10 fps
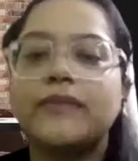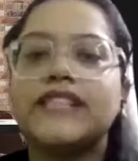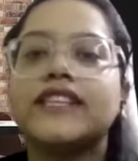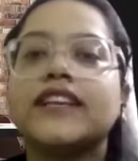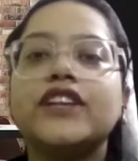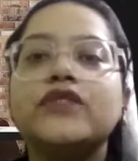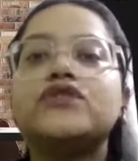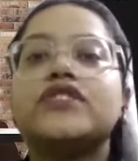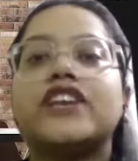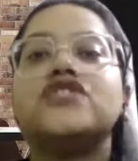basically you
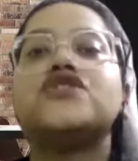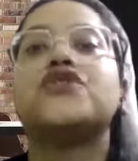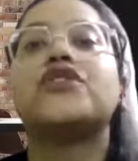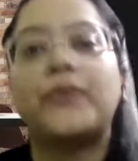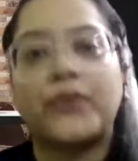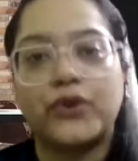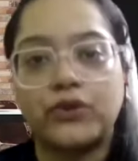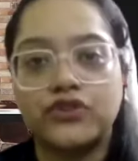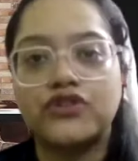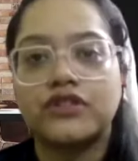changed your
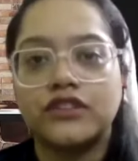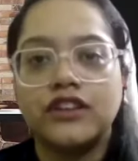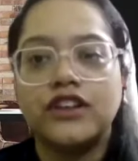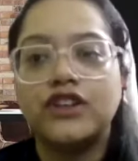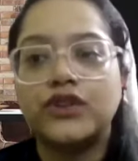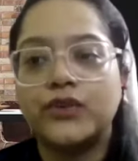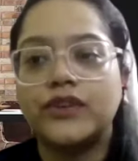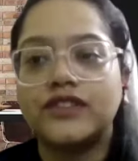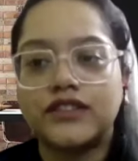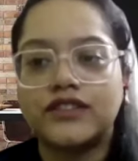approach
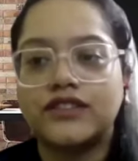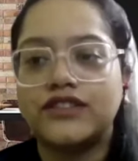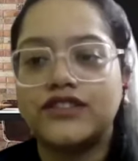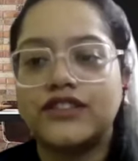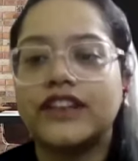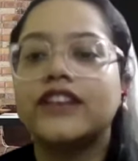towards the search, right?